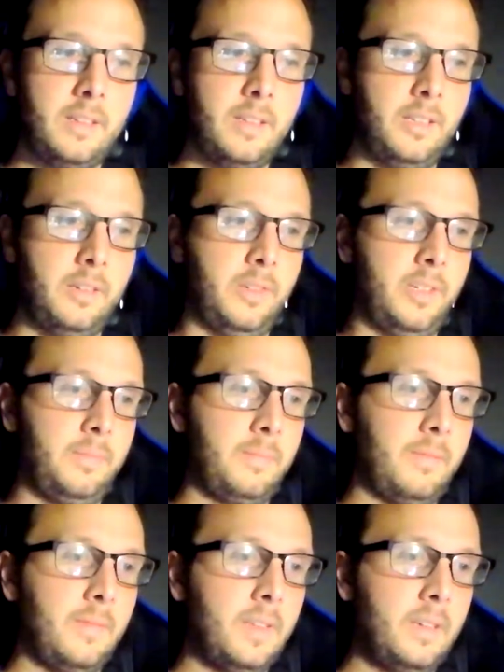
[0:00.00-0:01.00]
Anyway,
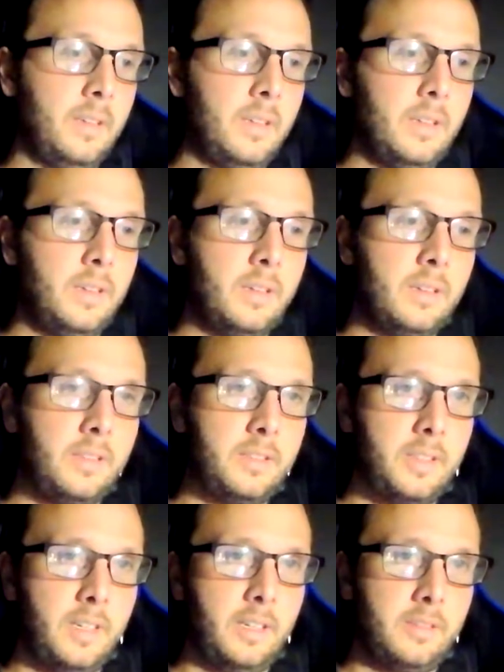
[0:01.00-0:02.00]
he
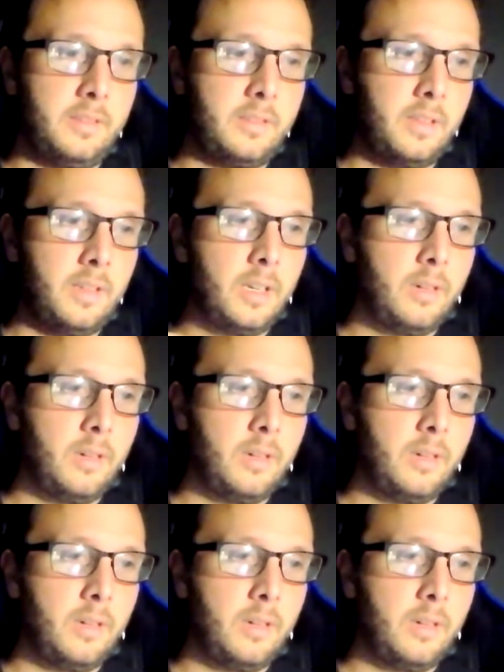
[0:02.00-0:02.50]
says,